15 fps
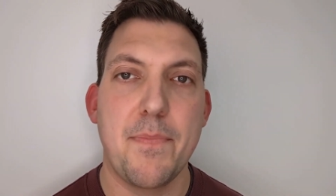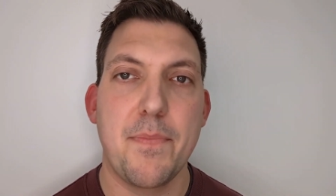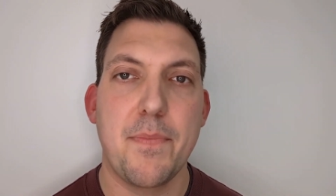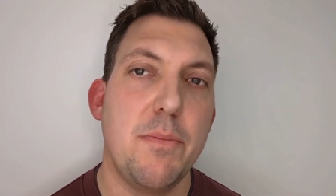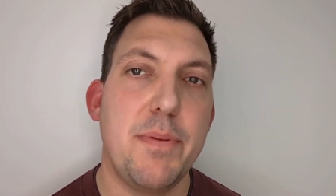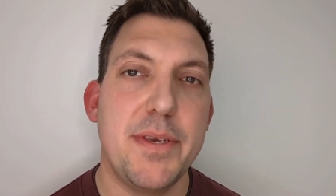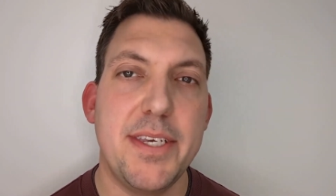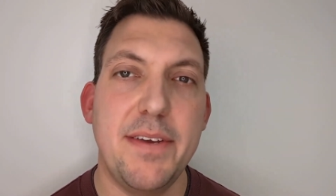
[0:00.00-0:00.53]
The
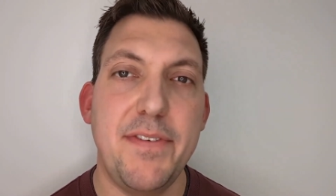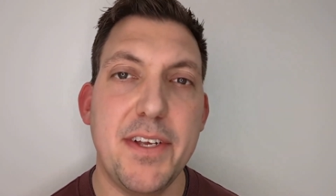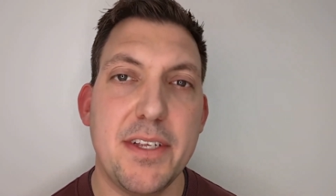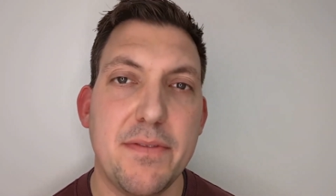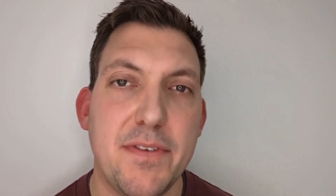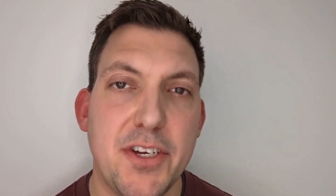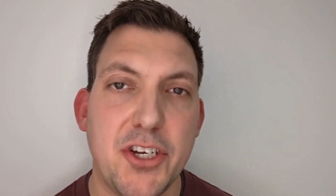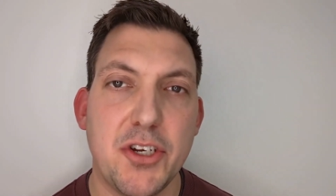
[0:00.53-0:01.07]
Pacific
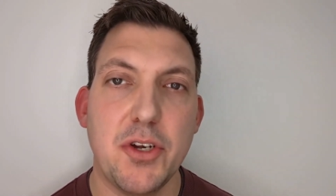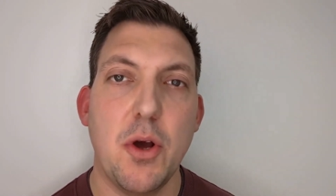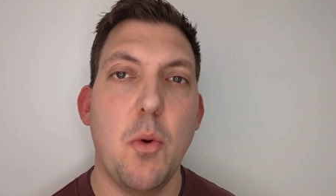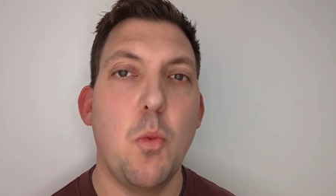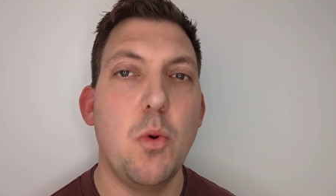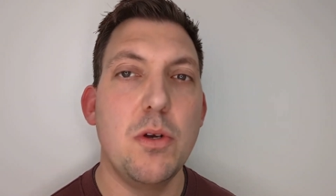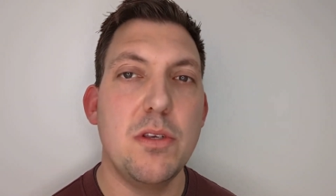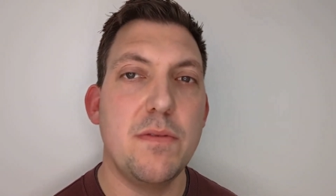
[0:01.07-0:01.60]
Division
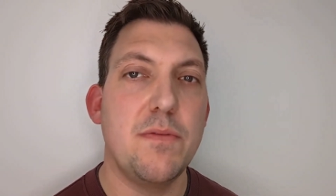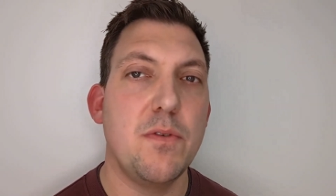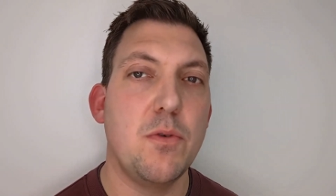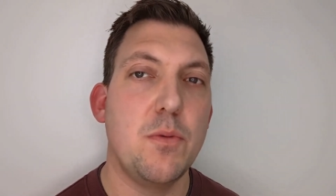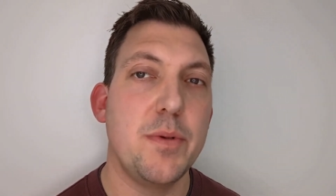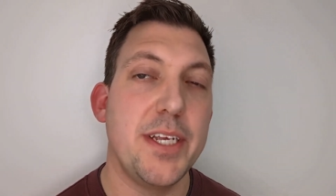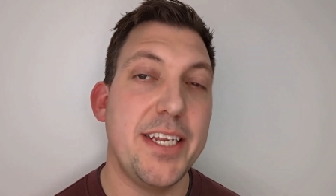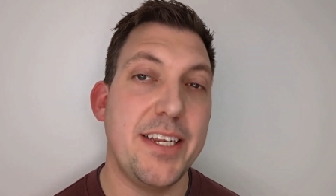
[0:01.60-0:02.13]
was
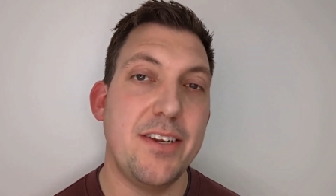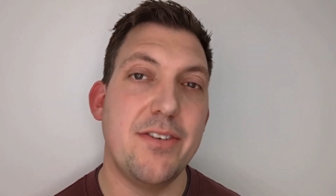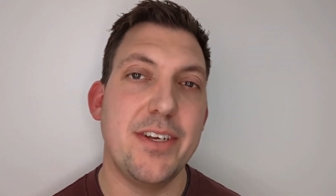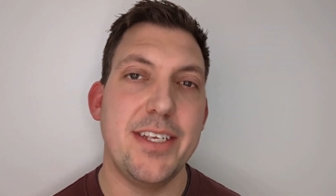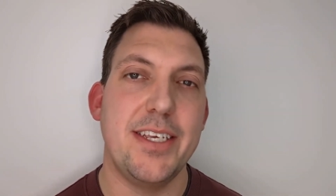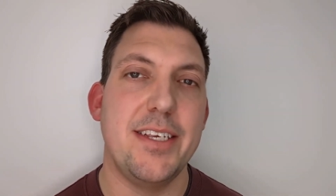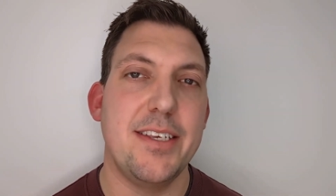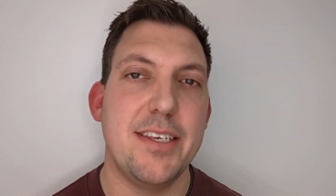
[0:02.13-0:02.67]
formed in
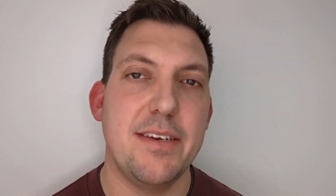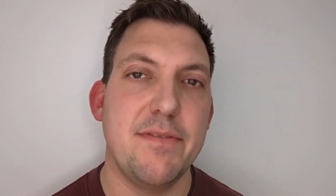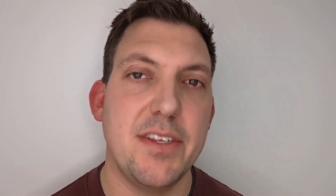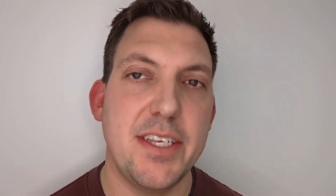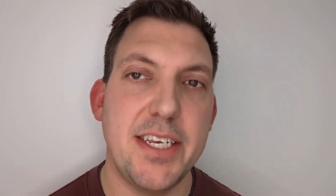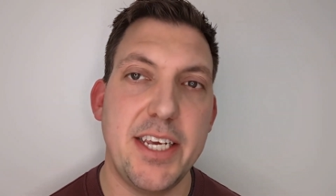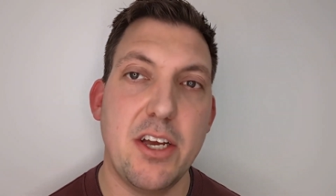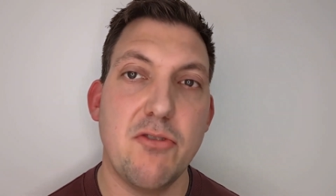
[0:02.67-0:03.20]

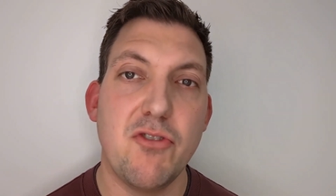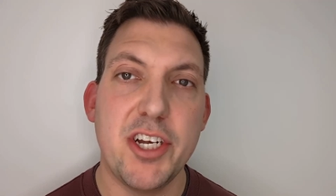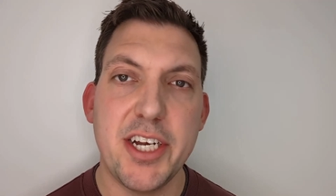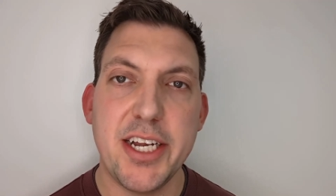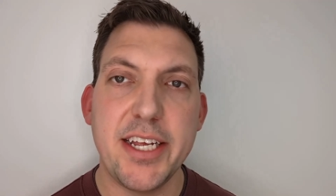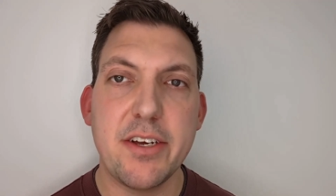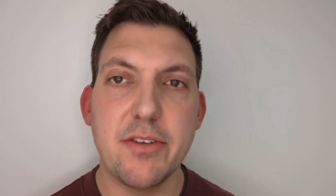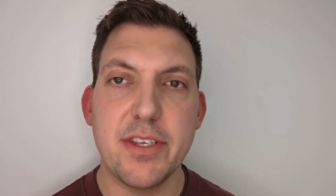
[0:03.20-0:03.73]
1970,
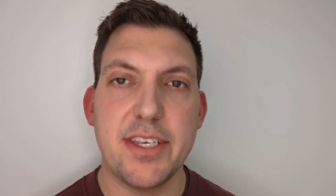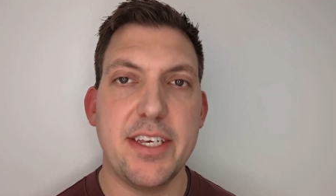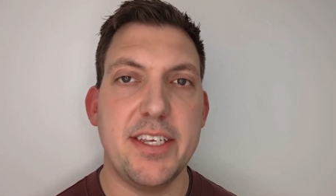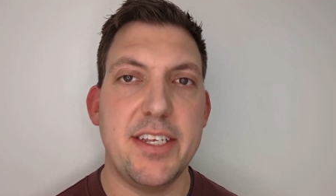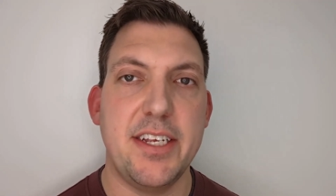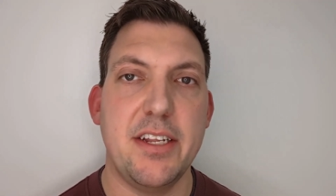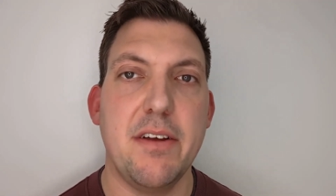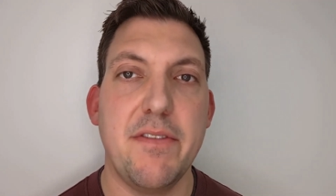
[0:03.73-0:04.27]
originally
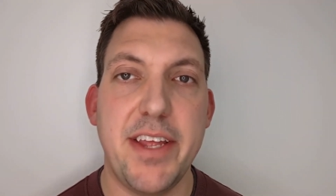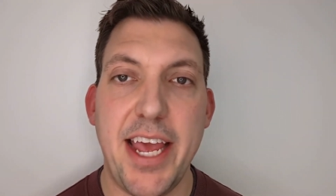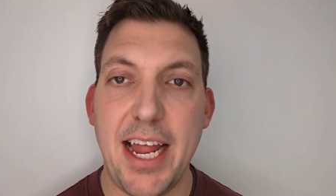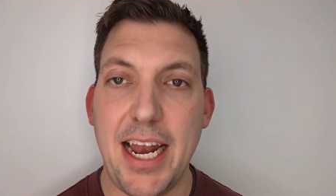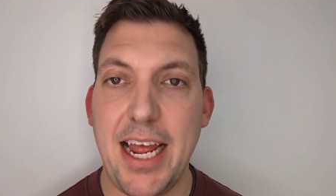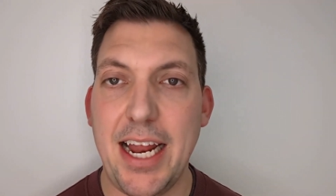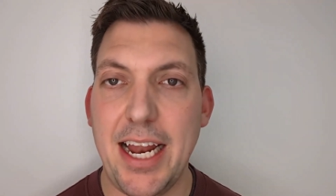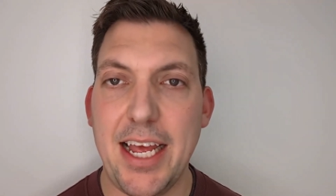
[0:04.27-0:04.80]
consisting of the
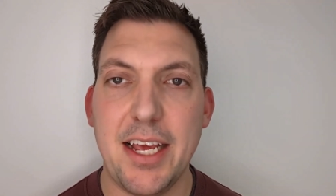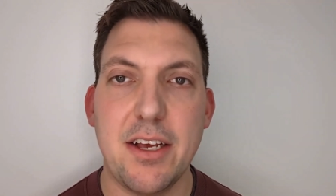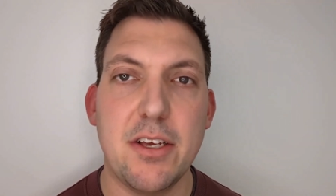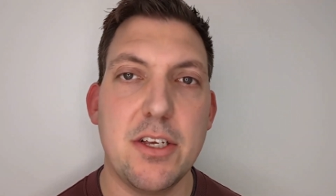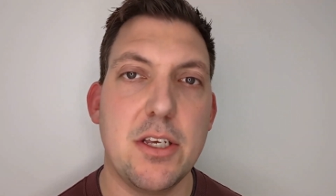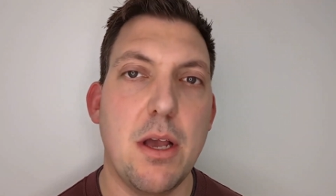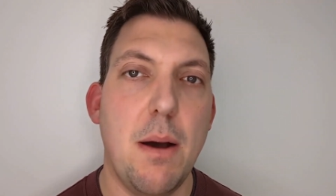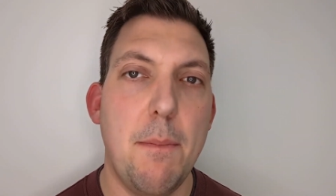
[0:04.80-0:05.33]
LA
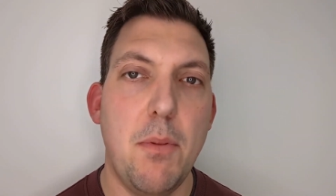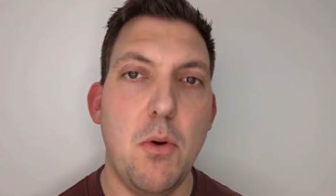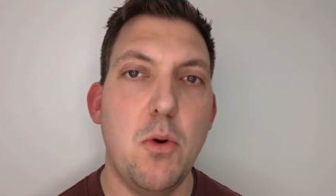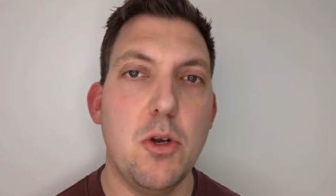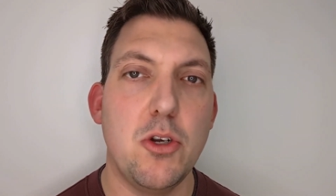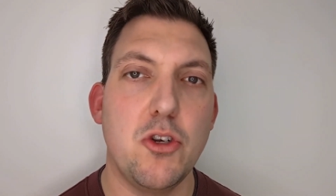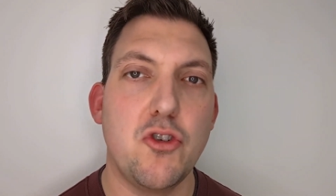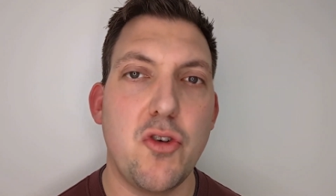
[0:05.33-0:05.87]
Lakers,
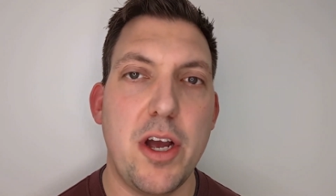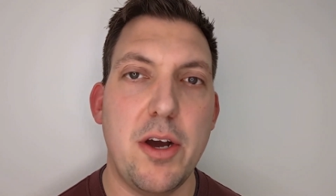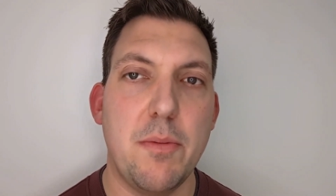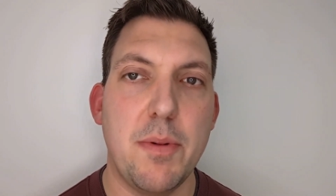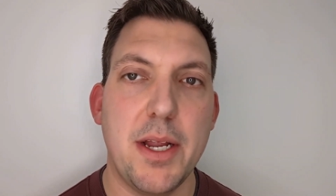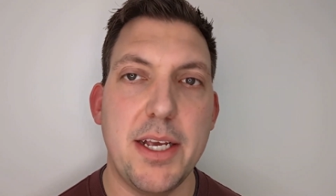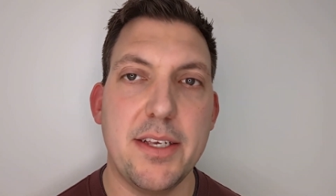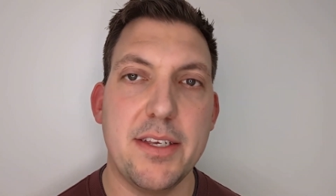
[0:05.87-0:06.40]
Portland Trail
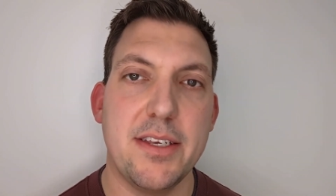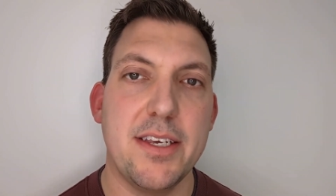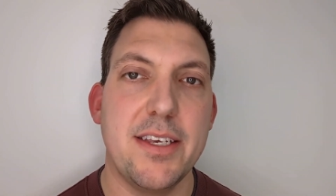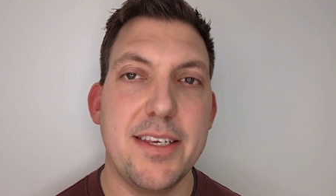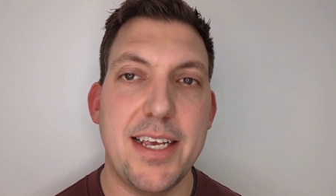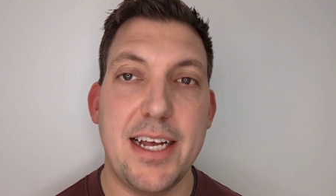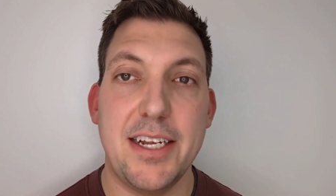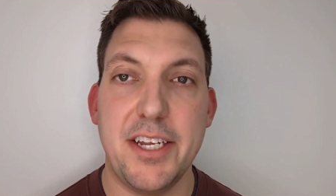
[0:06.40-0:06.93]
Blazers,
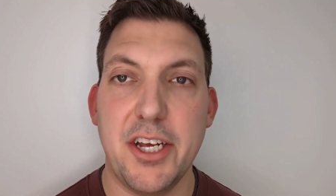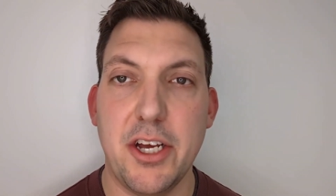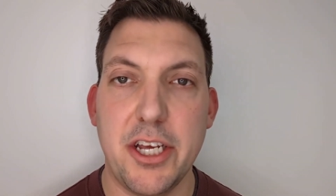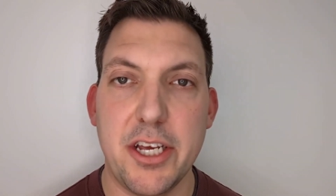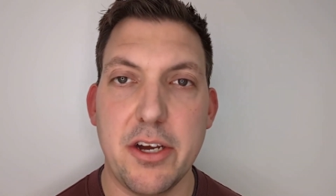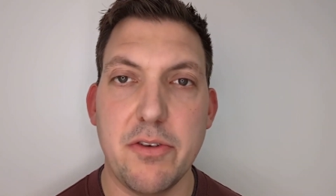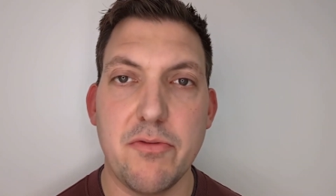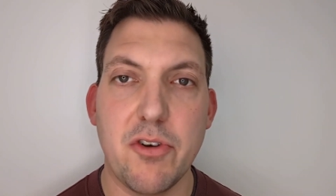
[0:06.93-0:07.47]
San
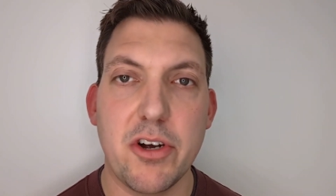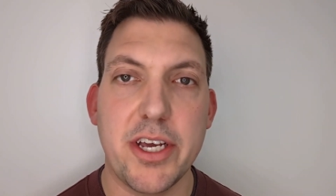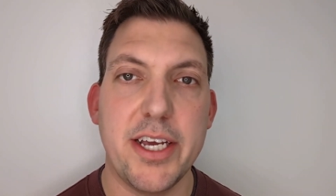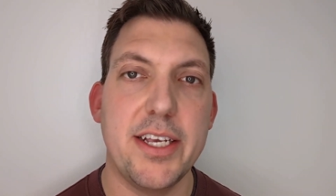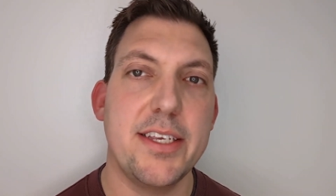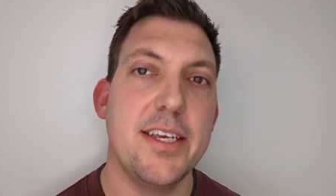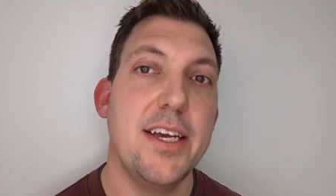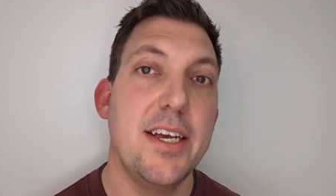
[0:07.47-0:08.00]
Diego
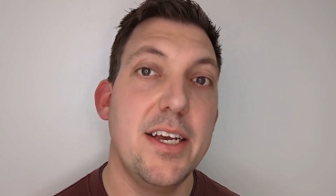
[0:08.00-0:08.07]
Rockets,